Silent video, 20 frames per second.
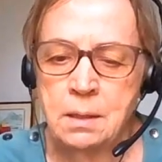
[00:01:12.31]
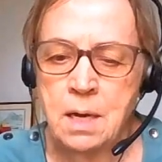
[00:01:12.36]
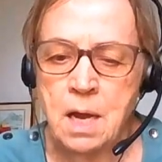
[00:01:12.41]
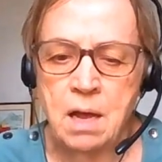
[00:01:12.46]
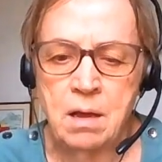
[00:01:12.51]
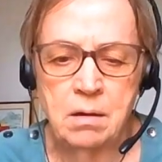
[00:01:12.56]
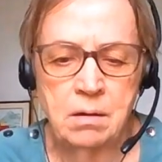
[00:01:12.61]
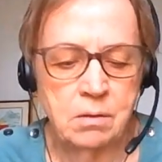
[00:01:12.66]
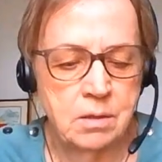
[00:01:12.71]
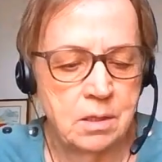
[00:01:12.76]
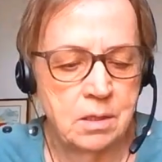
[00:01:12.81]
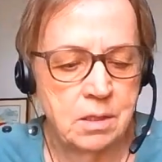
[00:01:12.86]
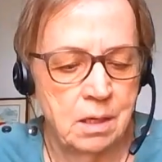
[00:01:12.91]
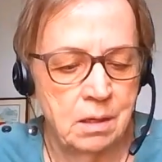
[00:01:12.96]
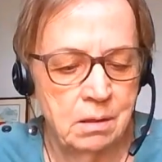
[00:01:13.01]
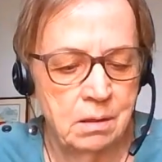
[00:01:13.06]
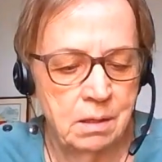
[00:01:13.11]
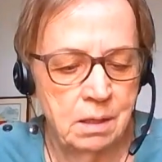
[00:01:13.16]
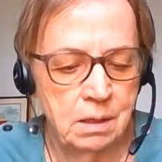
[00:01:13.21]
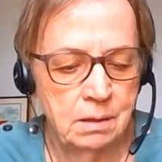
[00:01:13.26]
Now I look at
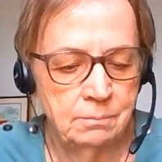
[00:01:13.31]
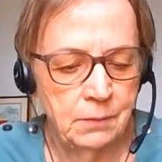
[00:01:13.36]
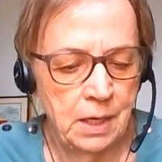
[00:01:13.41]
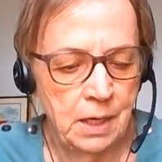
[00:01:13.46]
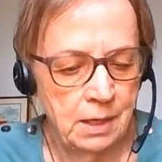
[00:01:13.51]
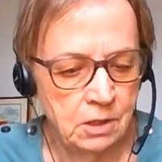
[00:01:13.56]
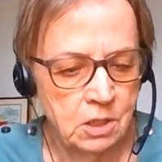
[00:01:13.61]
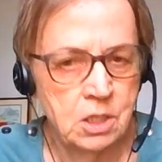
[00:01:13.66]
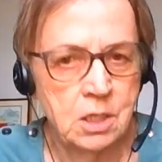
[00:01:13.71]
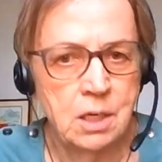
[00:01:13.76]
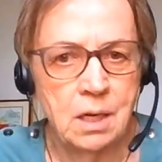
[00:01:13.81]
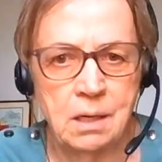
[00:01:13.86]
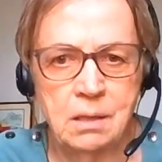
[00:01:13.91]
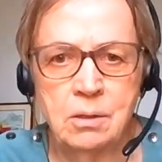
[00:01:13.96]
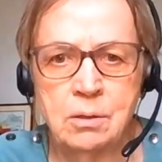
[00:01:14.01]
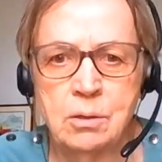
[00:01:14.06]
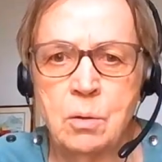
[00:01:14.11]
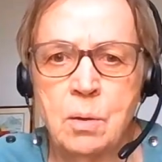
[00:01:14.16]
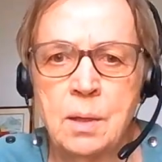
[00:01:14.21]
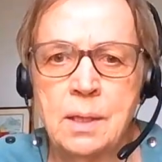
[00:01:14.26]
it and think, actually, I
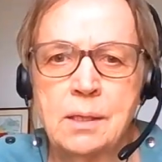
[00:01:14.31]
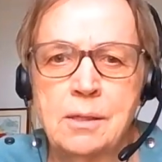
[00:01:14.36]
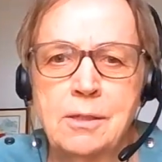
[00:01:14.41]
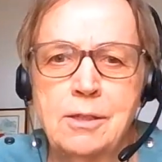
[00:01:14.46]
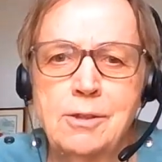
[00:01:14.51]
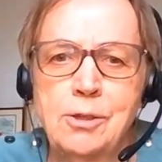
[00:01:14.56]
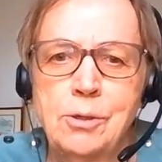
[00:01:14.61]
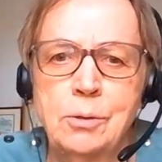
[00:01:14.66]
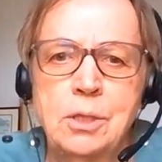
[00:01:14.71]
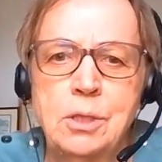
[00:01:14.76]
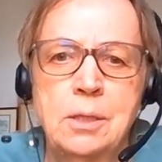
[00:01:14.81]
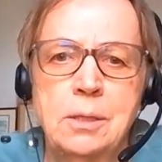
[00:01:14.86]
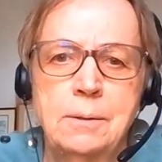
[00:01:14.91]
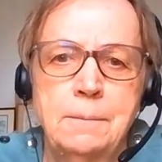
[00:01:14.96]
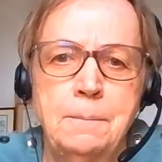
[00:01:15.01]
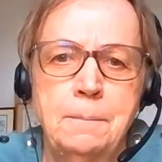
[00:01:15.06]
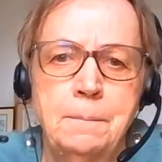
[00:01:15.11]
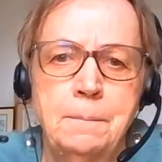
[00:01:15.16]
look quite good.